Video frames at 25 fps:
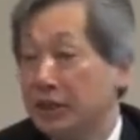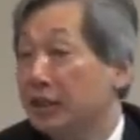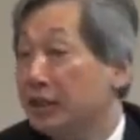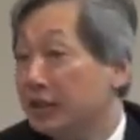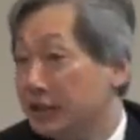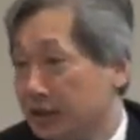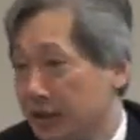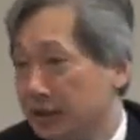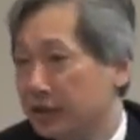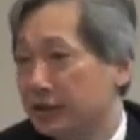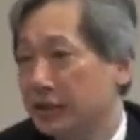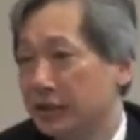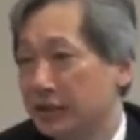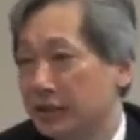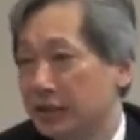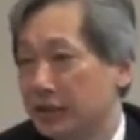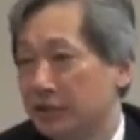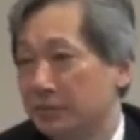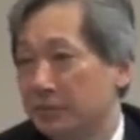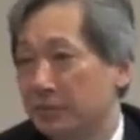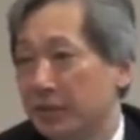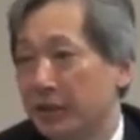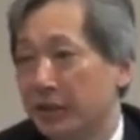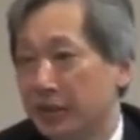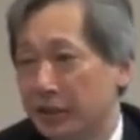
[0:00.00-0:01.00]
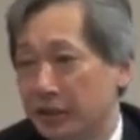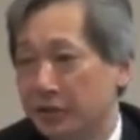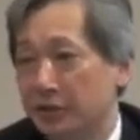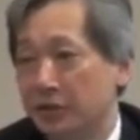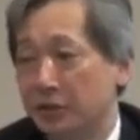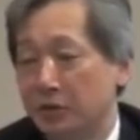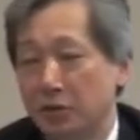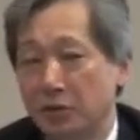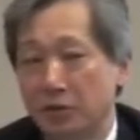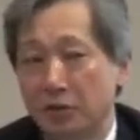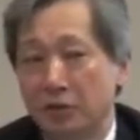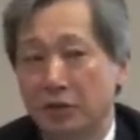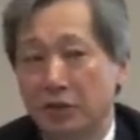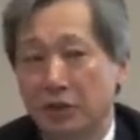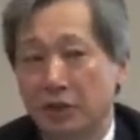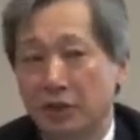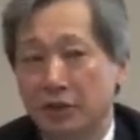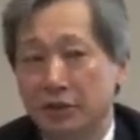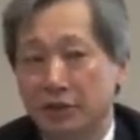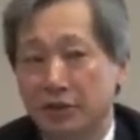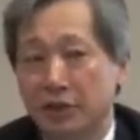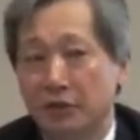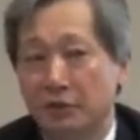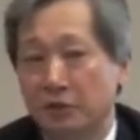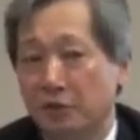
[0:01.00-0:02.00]
heated debate,
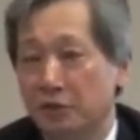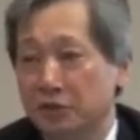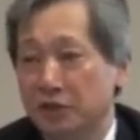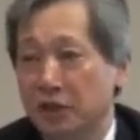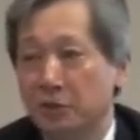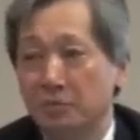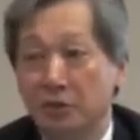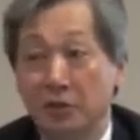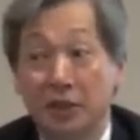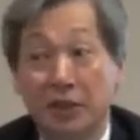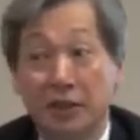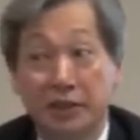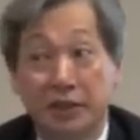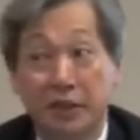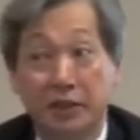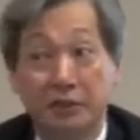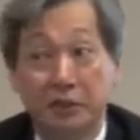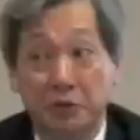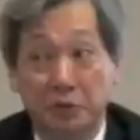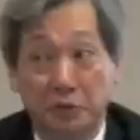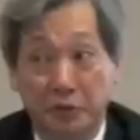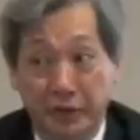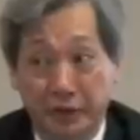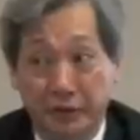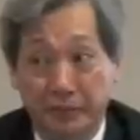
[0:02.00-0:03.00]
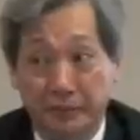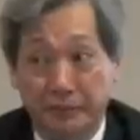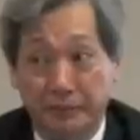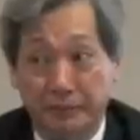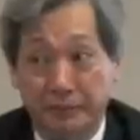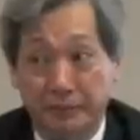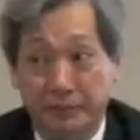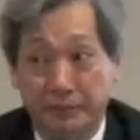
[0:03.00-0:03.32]
uh, say for example a territory.